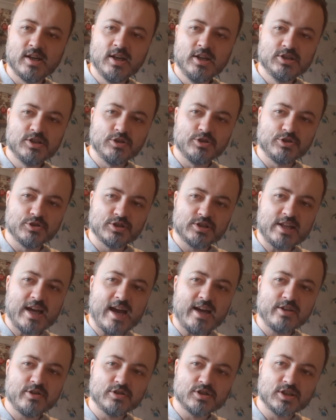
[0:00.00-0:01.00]
So it's your
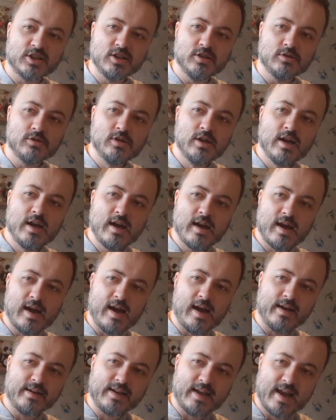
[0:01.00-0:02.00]
stat, your skill,
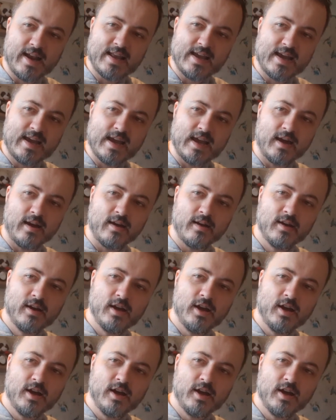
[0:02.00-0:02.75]
and any gear.